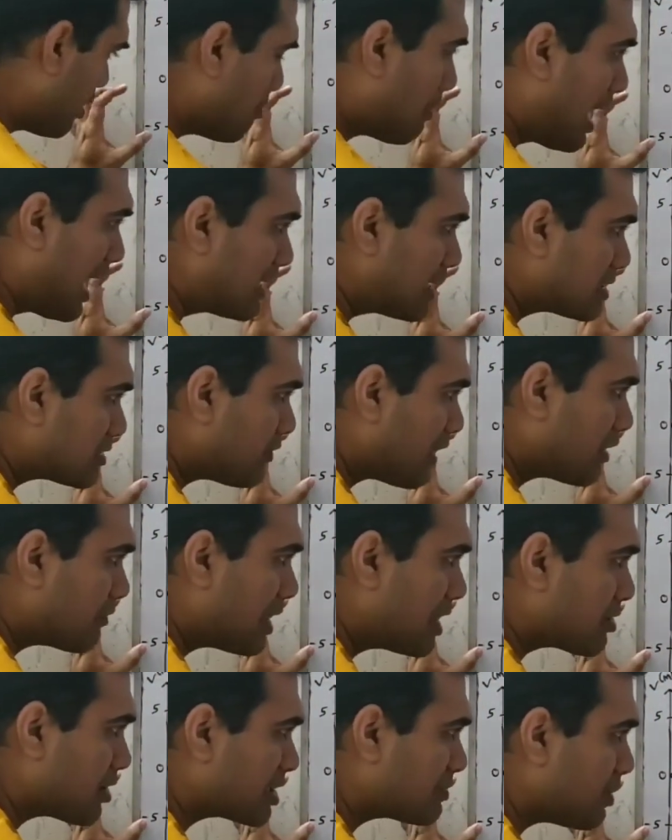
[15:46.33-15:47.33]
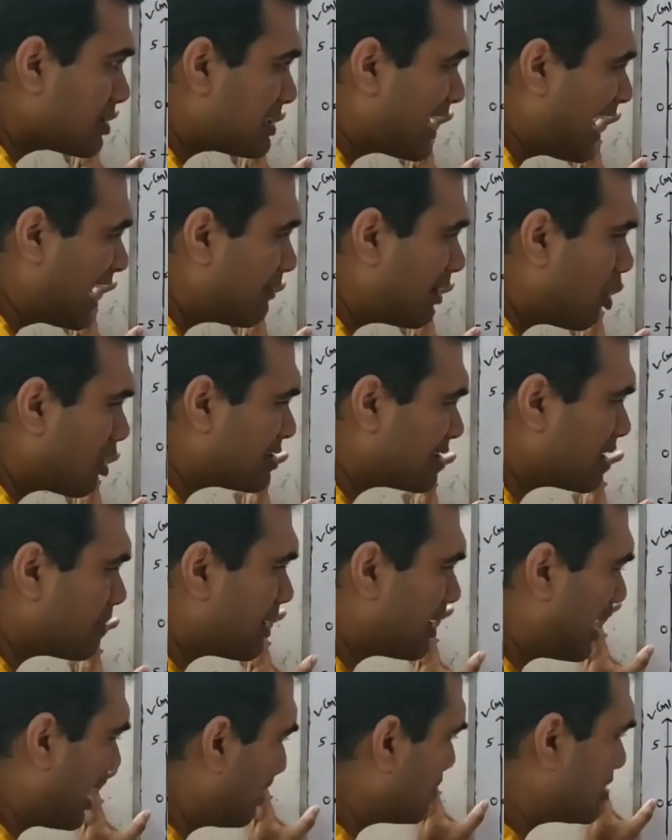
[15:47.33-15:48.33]
Minus 5 meters per second velocity
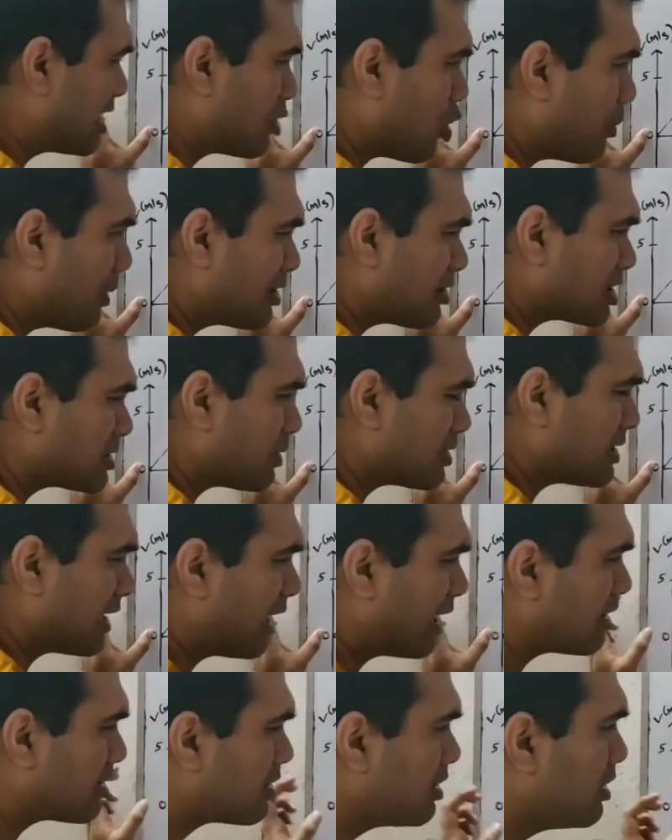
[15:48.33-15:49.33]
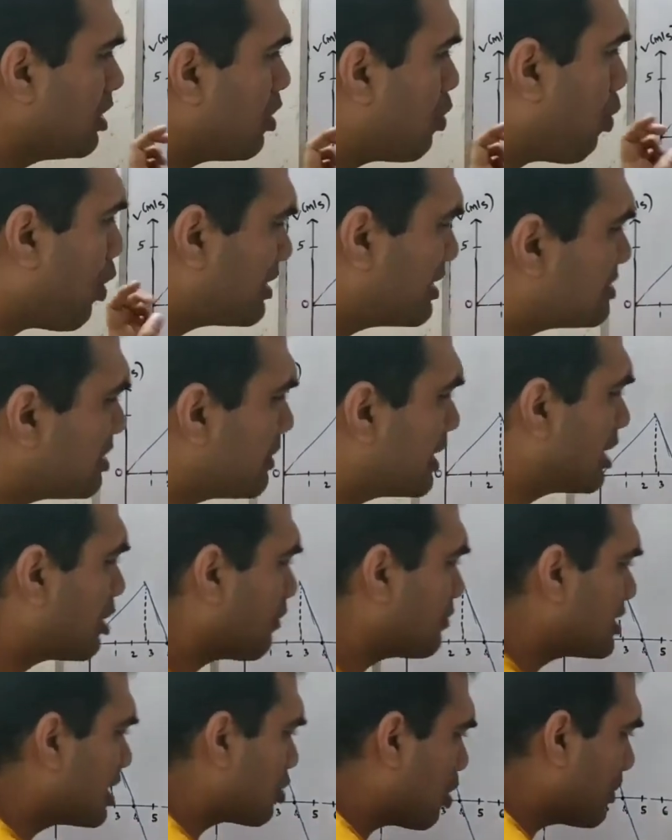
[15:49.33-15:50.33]
became 0 meters per second. What is the meaning of
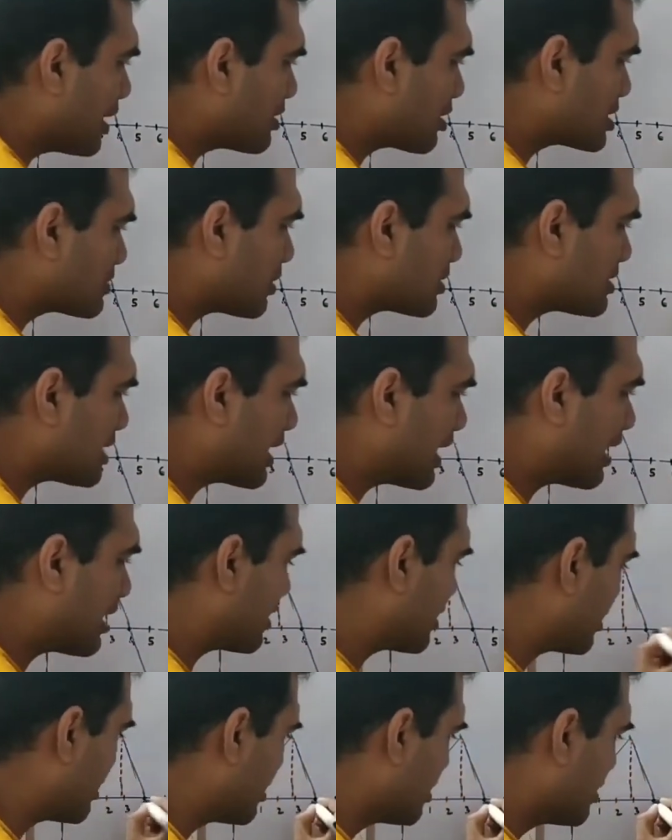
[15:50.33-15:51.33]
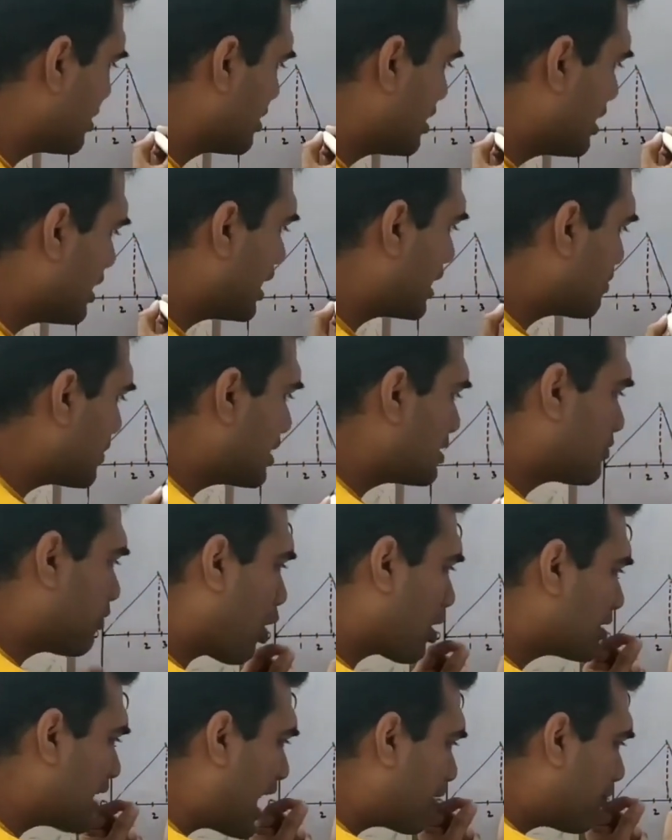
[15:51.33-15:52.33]
0 meters per second? It means
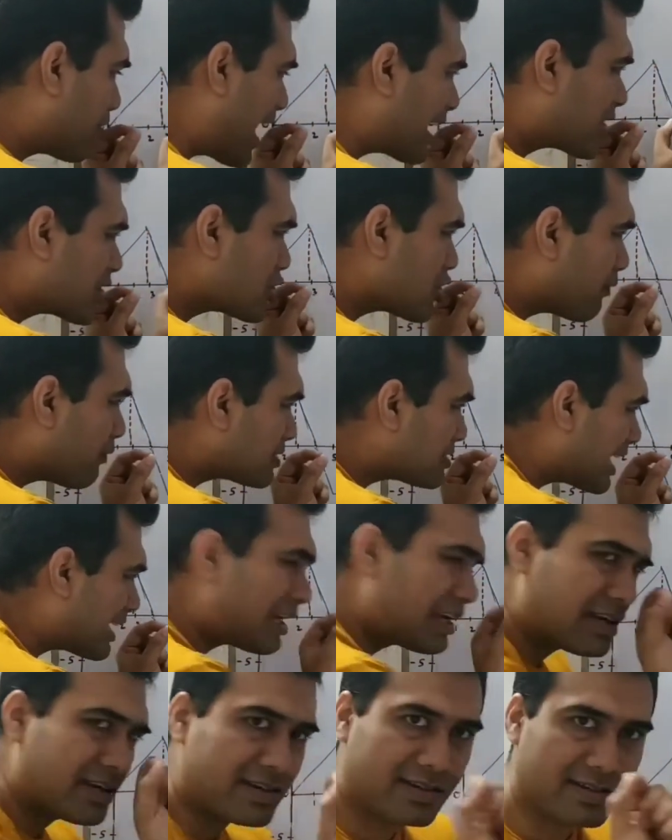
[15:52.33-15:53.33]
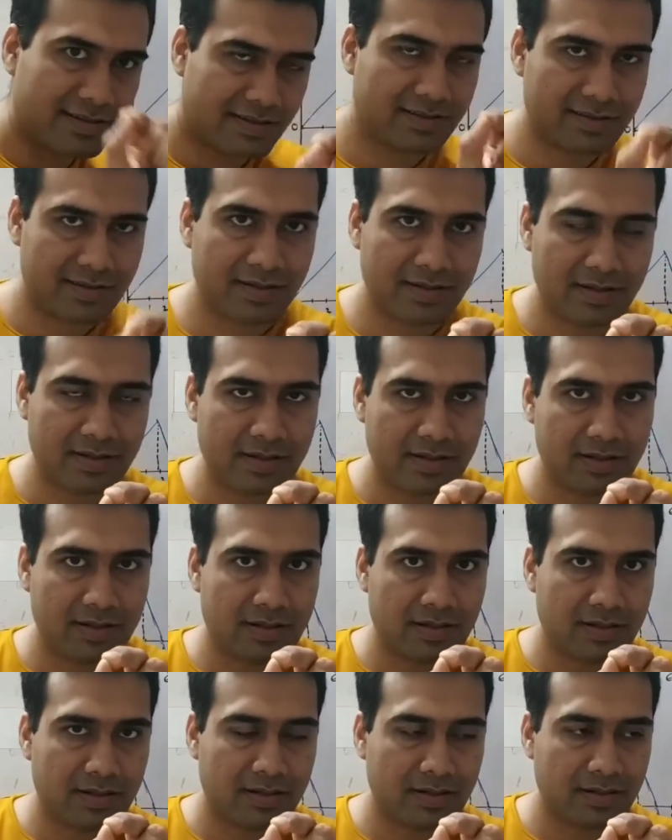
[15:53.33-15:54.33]
for that fraction of a second,
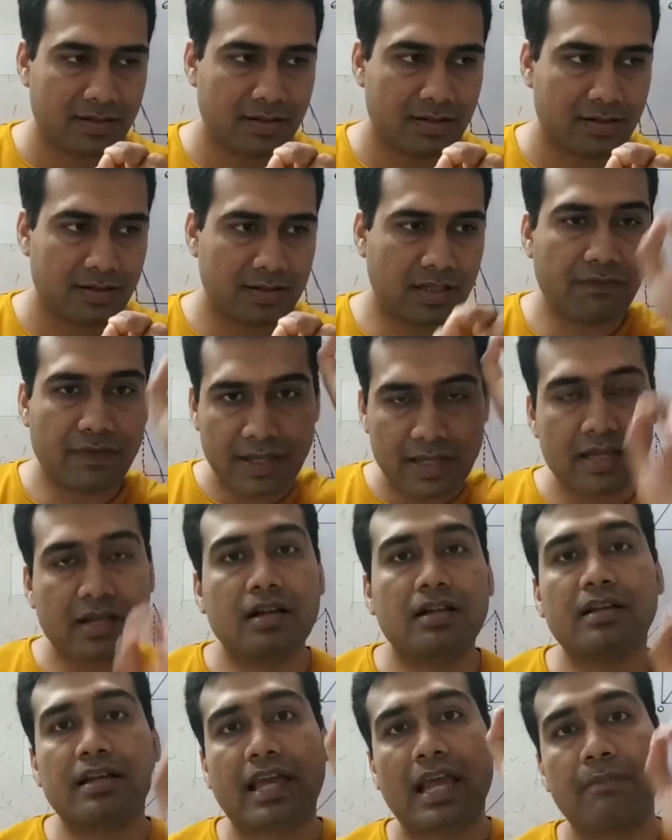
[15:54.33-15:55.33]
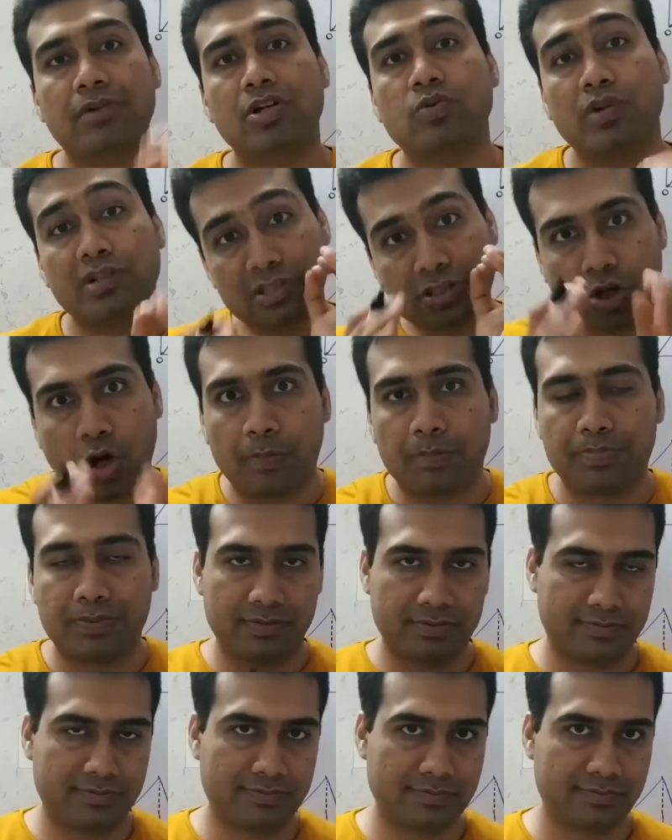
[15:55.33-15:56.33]
the vehicle came to a stop.
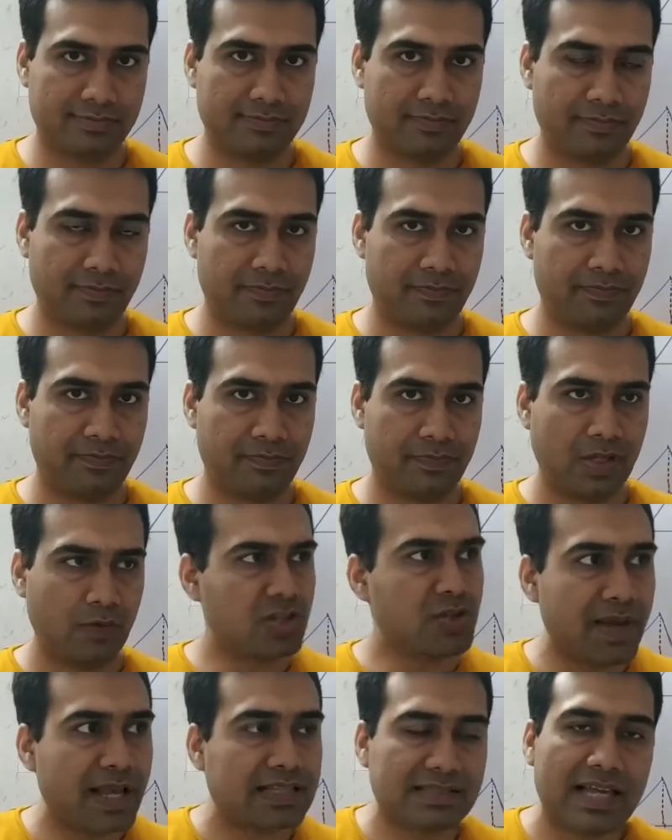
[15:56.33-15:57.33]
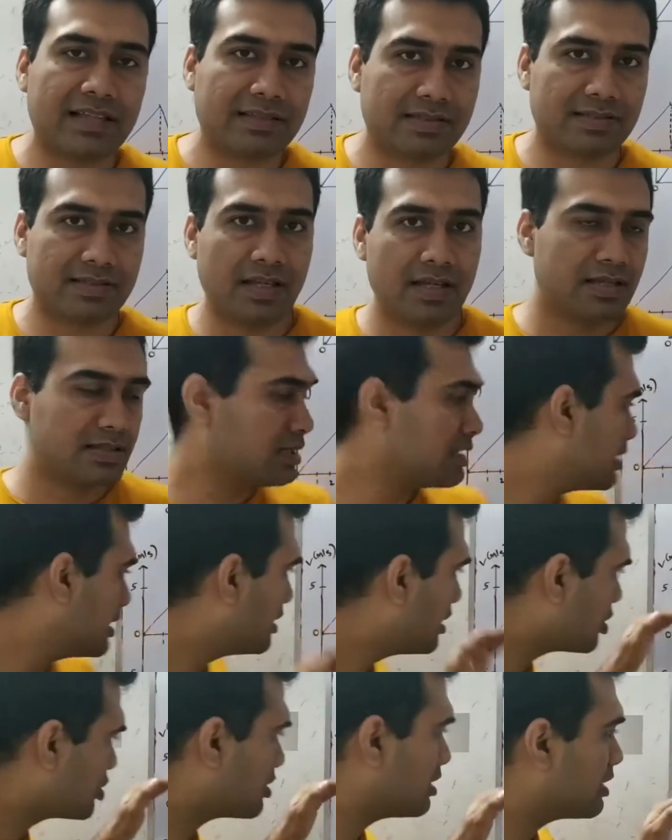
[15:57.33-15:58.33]
Which makes sense. See,
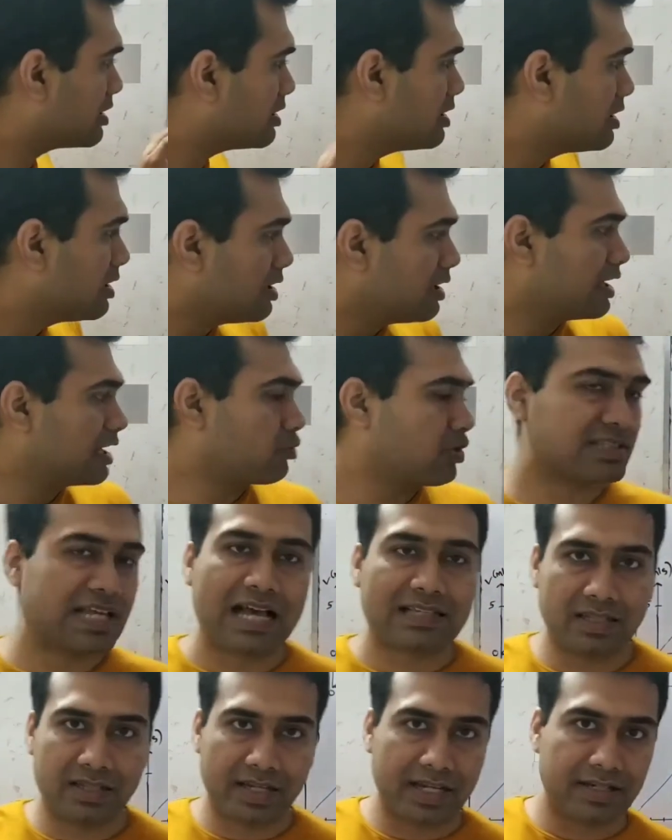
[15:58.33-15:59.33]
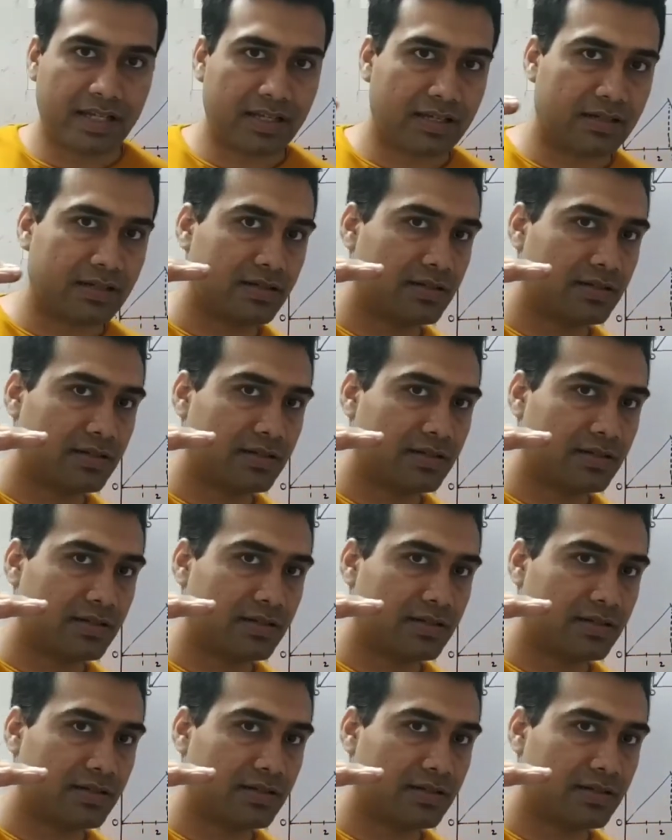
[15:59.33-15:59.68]
initially it was accelerating,